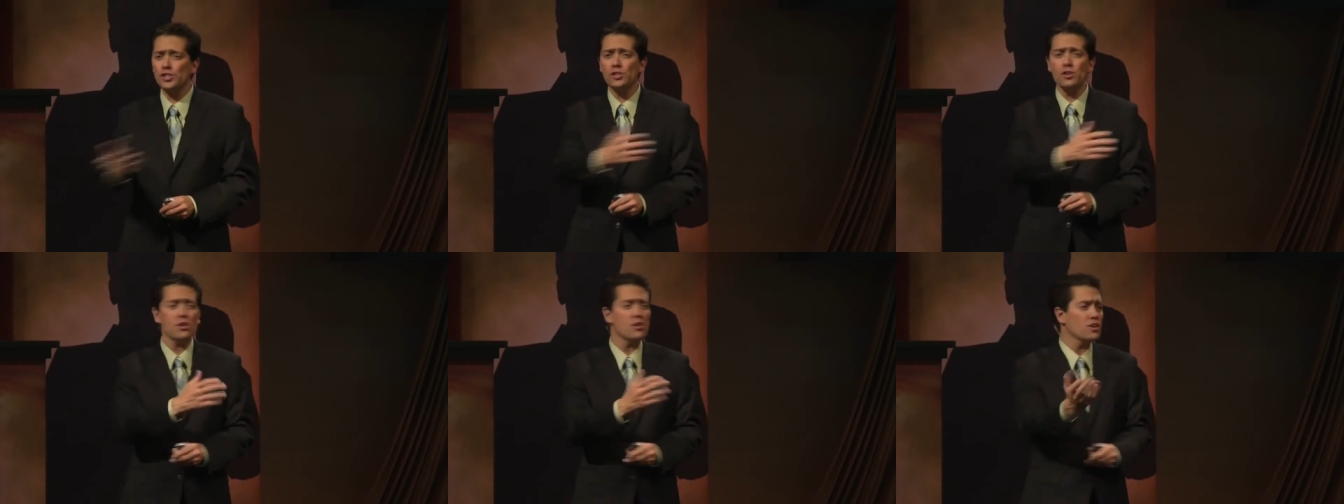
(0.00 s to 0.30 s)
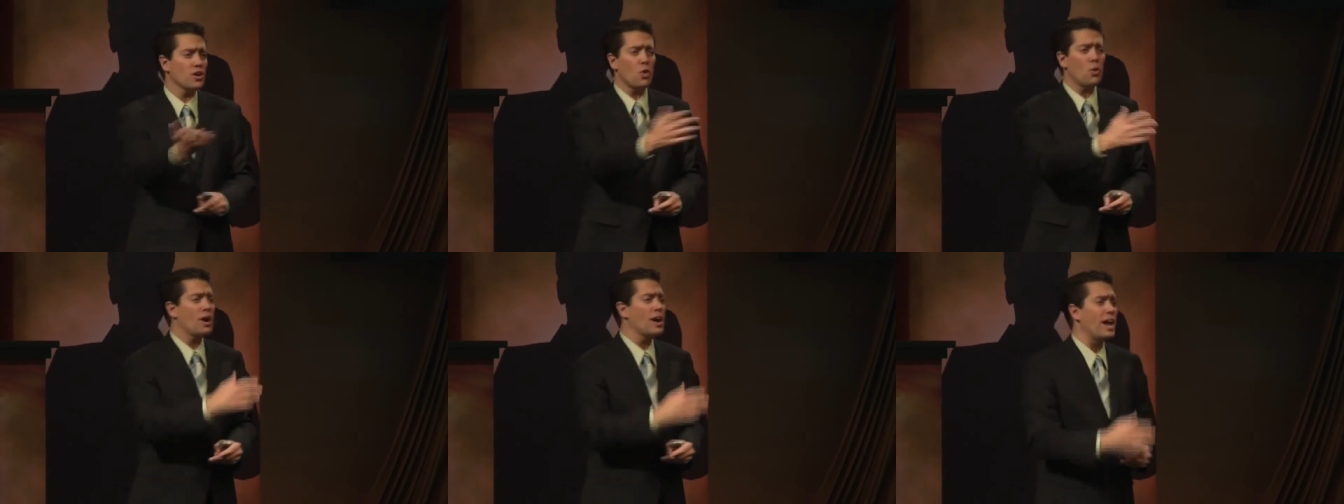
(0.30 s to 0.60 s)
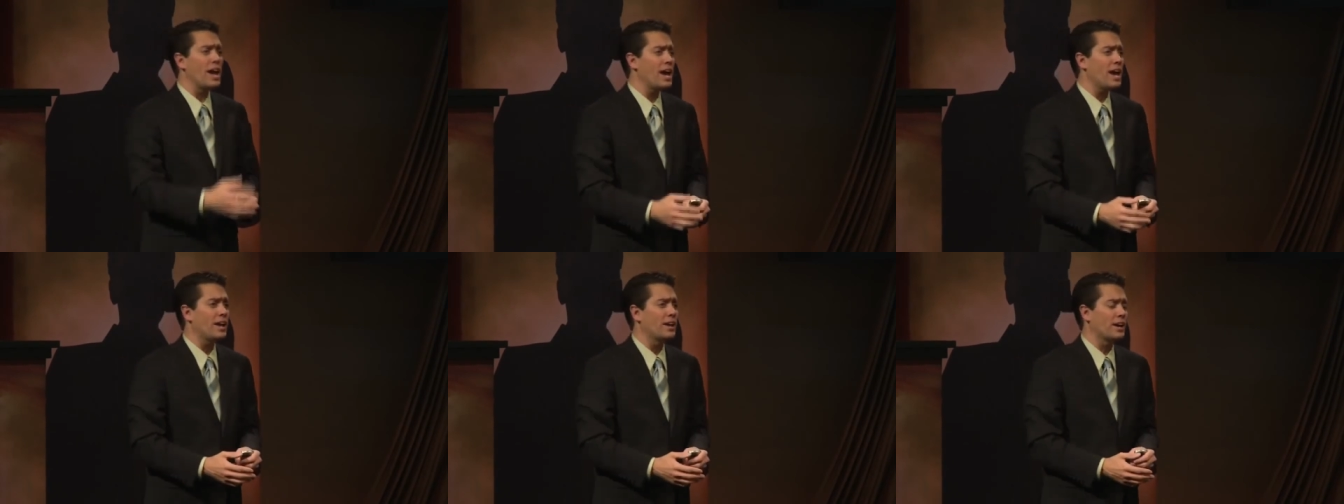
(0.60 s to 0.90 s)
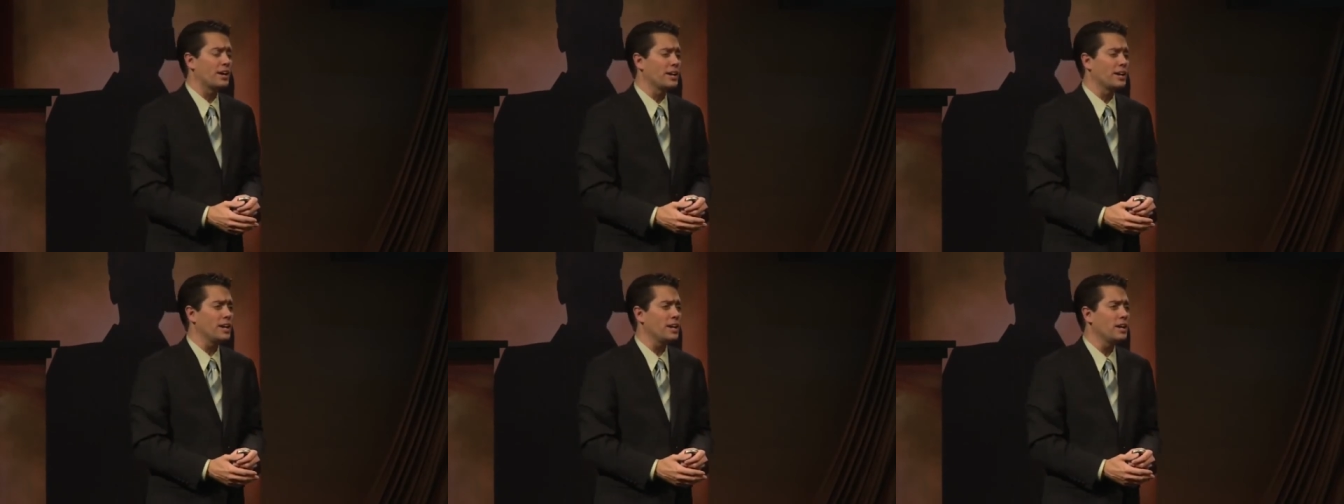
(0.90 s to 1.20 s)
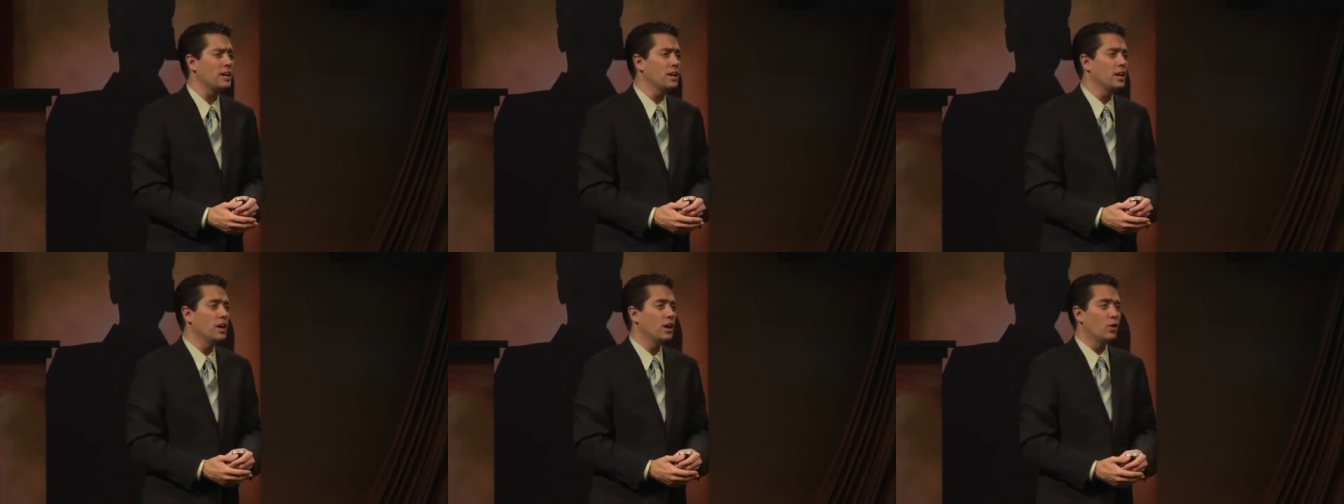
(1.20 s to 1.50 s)
sure, go ahead,
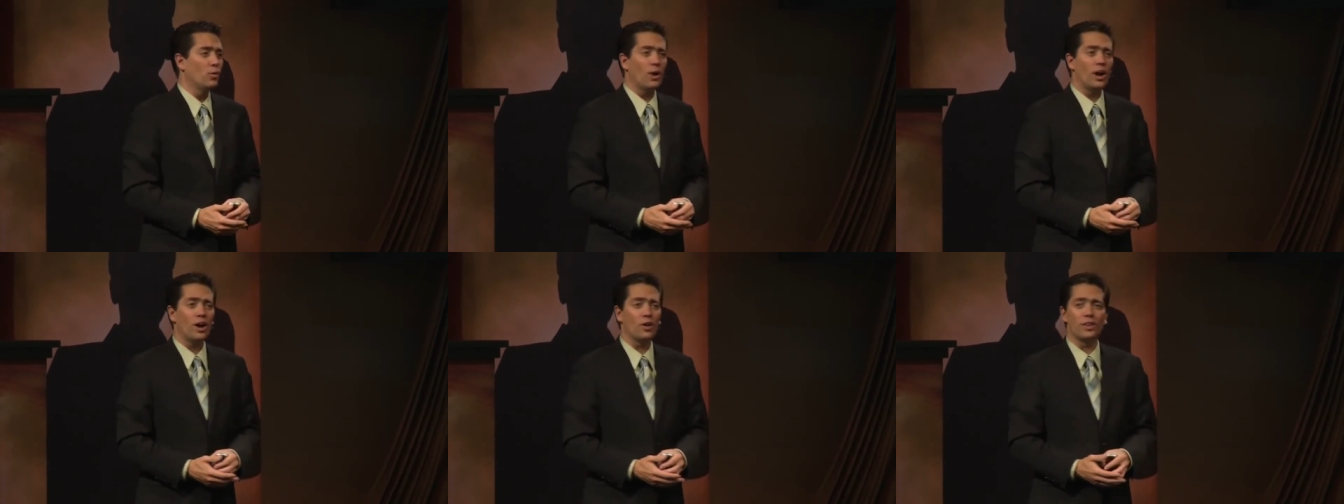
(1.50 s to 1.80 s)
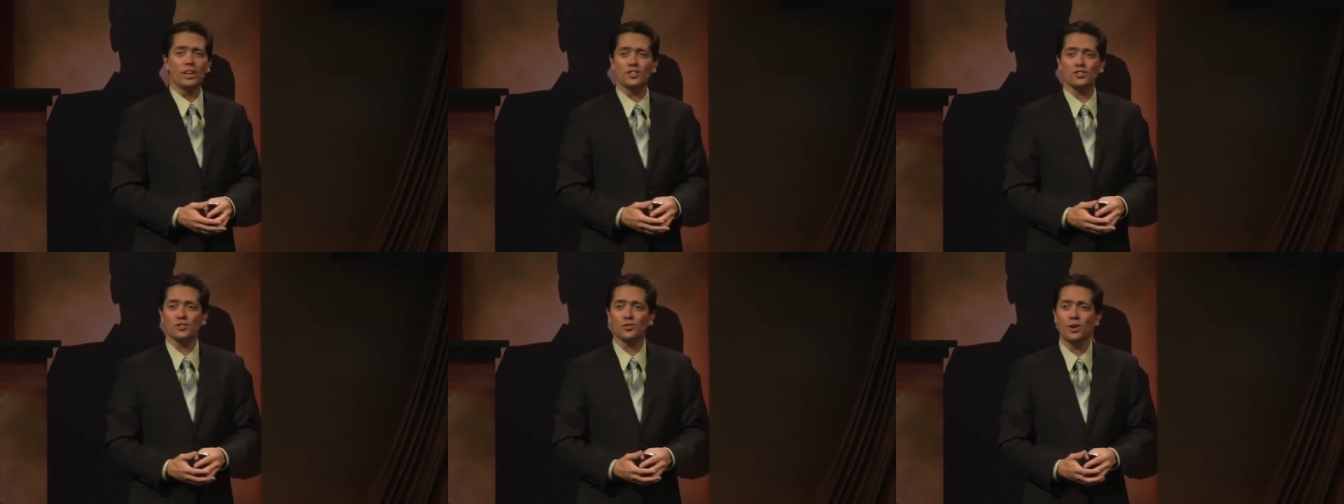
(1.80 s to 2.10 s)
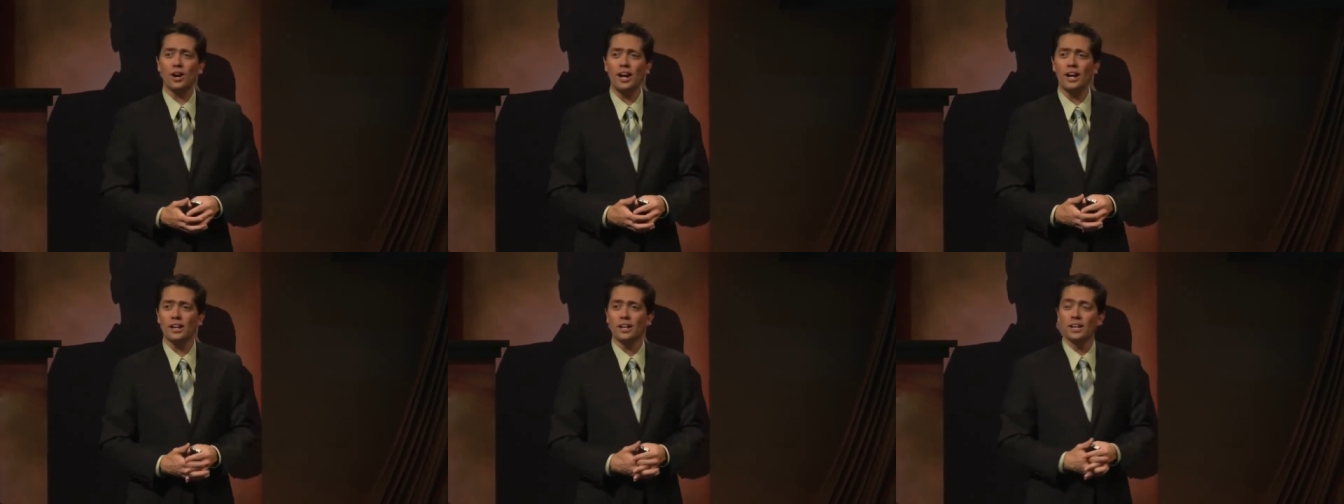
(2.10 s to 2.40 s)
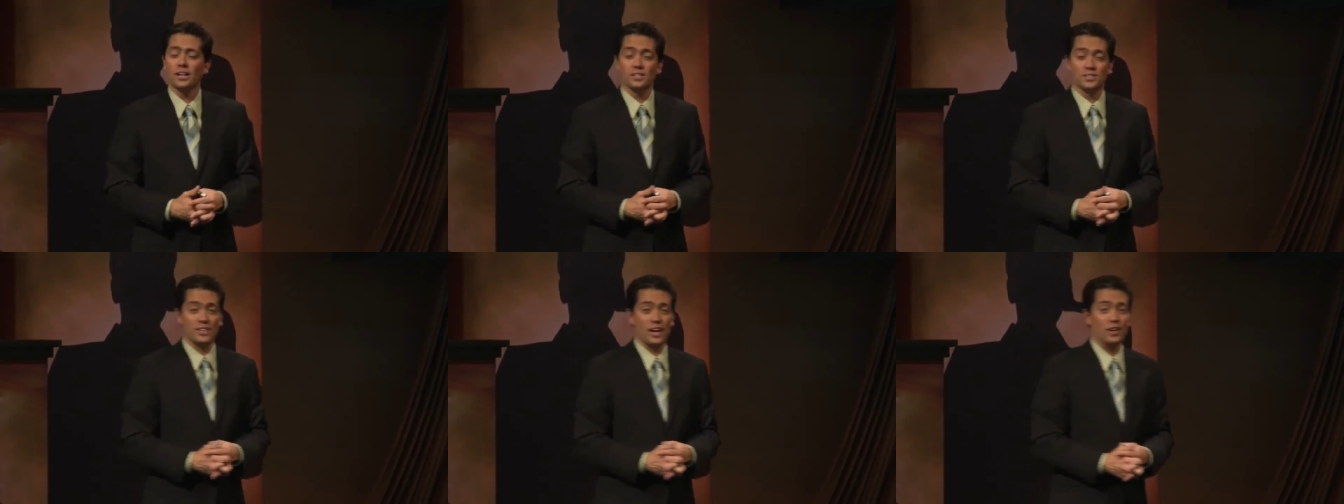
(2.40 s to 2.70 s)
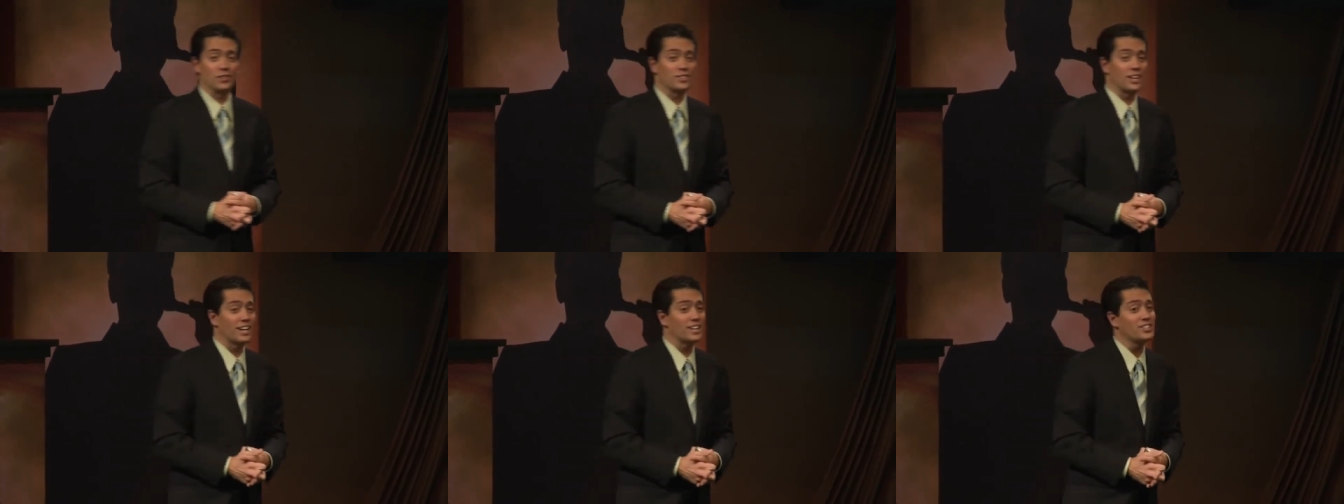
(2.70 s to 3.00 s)
honey. Wow, that's great.
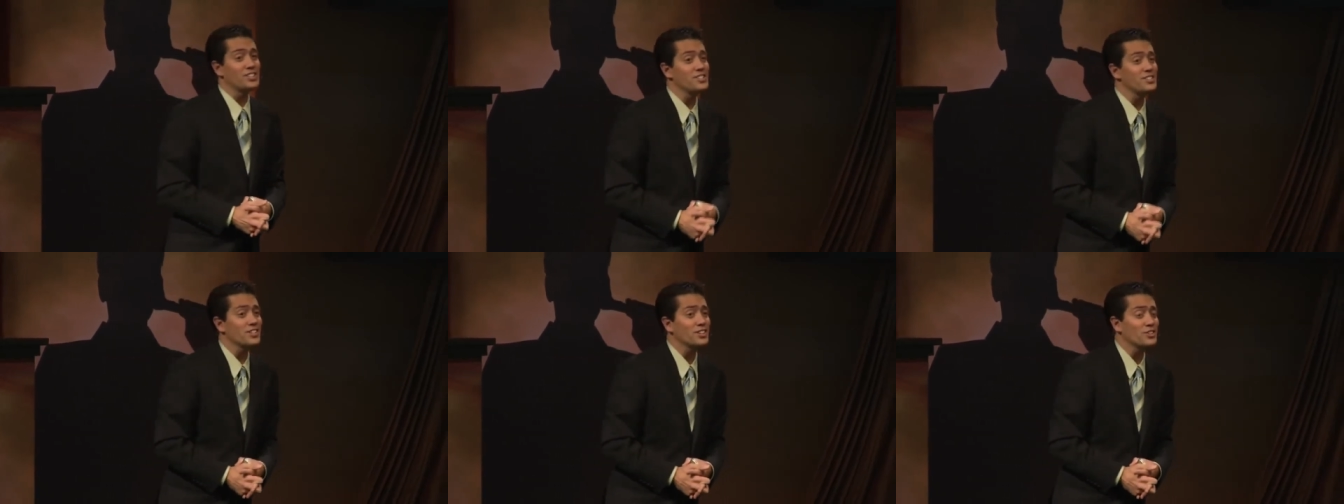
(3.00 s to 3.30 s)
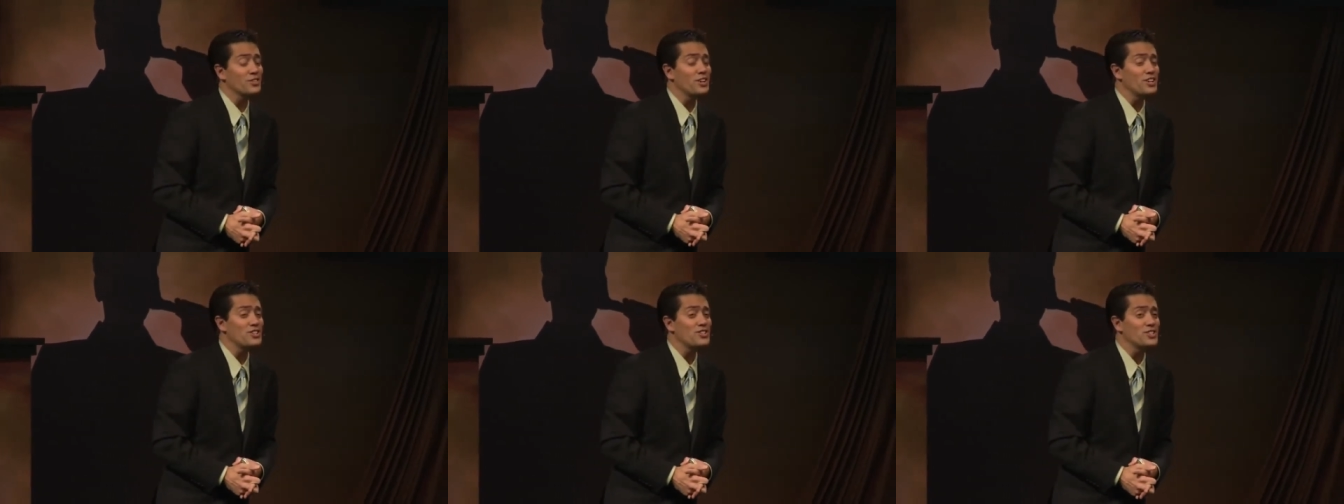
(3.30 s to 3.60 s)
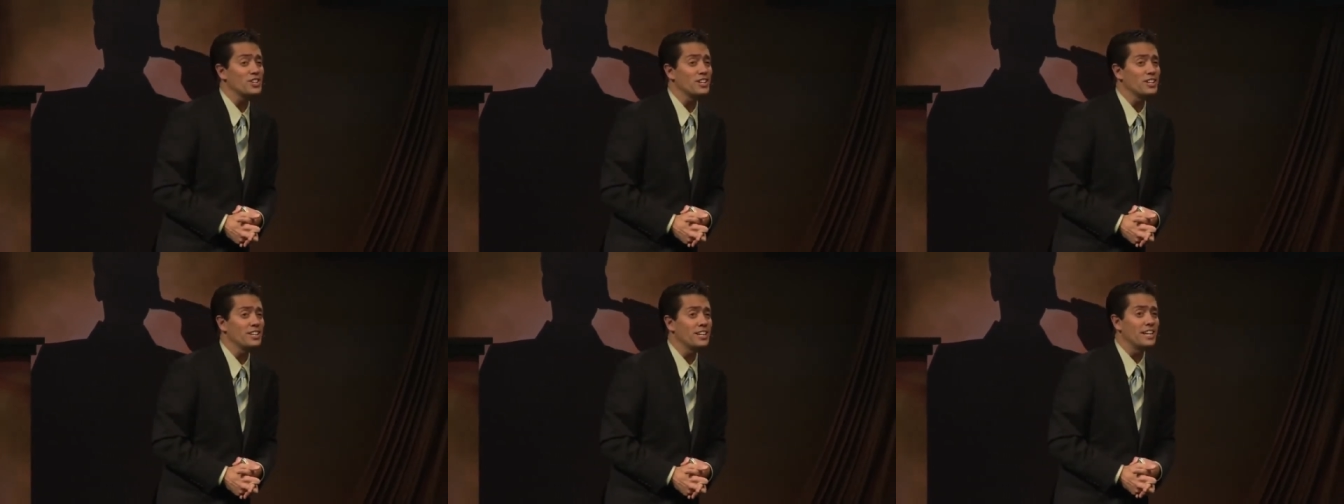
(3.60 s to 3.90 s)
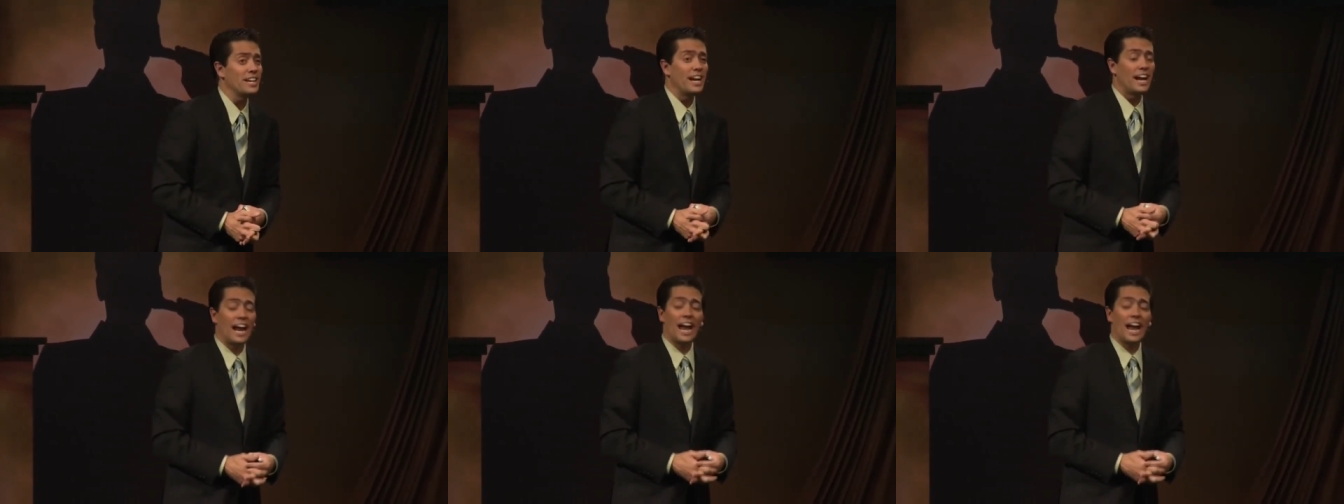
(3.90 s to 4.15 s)
Sounds like she's a Christian.